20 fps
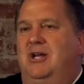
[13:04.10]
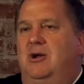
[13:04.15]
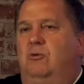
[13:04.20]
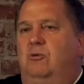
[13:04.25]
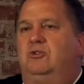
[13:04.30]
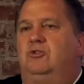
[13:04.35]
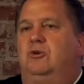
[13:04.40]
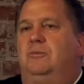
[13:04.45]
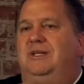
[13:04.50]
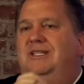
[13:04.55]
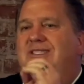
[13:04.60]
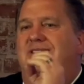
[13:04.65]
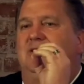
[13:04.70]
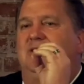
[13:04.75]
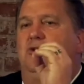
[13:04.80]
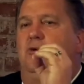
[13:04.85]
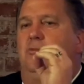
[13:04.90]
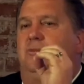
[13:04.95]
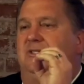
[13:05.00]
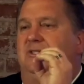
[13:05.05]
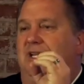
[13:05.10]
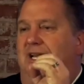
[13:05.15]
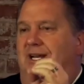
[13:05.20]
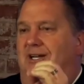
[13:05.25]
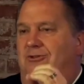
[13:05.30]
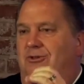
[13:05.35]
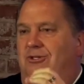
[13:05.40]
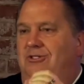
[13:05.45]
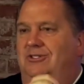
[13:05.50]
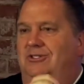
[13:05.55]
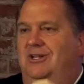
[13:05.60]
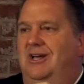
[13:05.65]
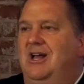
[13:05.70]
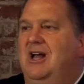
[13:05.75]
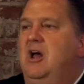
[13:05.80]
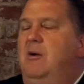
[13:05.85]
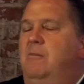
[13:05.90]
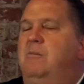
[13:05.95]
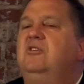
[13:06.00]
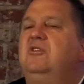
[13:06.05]
which would be 0% interest.
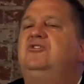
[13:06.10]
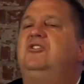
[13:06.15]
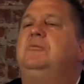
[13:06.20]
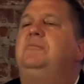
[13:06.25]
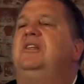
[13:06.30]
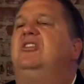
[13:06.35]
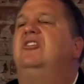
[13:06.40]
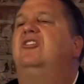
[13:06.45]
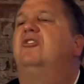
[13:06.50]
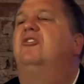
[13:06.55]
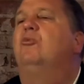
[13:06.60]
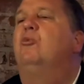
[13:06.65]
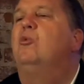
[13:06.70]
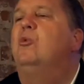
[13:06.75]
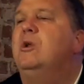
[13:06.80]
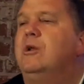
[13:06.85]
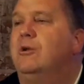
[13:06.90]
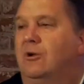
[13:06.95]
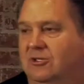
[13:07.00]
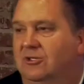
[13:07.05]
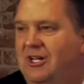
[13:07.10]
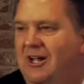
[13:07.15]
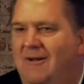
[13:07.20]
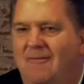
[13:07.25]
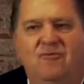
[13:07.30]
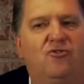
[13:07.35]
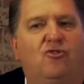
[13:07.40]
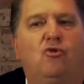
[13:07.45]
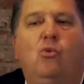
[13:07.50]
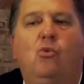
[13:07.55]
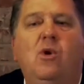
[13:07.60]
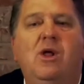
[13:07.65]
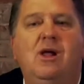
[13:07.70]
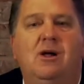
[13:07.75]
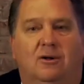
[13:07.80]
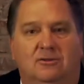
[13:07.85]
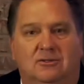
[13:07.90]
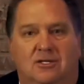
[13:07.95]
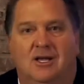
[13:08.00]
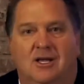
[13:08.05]
Most of you would be thrilled
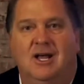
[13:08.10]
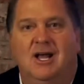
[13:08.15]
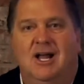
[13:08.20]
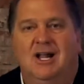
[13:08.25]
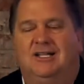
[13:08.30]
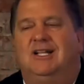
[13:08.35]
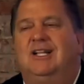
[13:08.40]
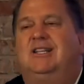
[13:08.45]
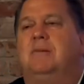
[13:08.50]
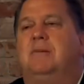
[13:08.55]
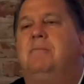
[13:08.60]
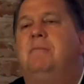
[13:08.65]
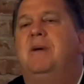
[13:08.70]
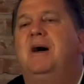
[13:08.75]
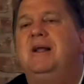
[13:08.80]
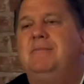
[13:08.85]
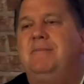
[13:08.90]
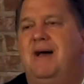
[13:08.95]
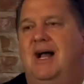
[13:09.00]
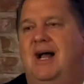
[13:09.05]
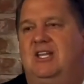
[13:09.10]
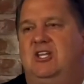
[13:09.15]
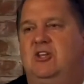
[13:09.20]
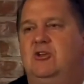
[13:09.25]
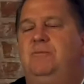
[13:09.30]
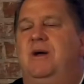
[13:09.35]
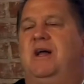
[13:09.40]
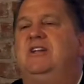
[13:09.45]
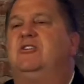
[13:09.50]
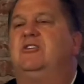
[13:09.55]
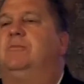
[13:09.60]
to get the money back you paid your